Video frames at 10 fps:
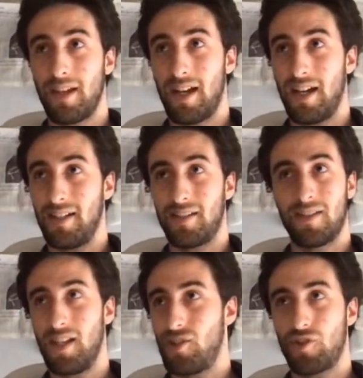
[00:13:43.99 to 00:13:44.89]
and
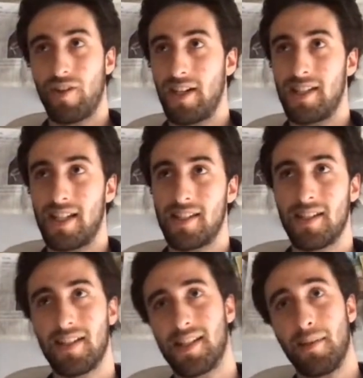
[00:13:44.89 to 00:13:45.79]
they're just tried and
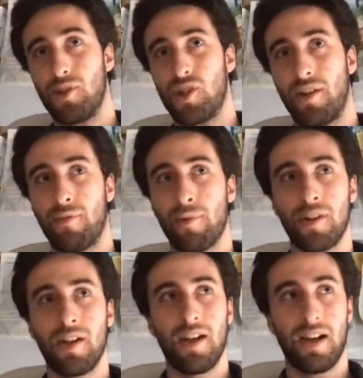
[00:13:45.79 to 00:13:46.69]
tested, except the Java
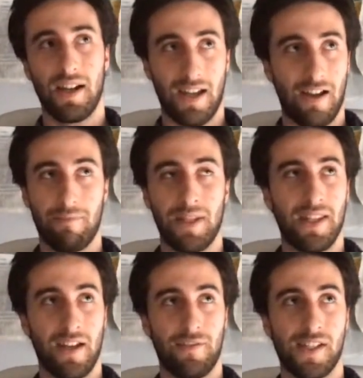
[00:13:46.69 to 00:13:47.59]
one, and have been
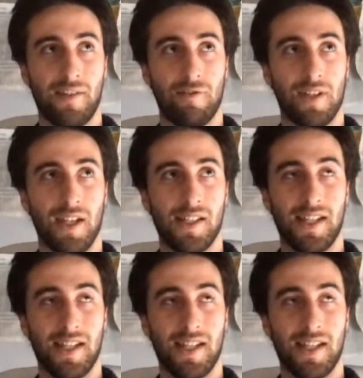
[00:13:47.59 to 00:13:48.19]
there for several years.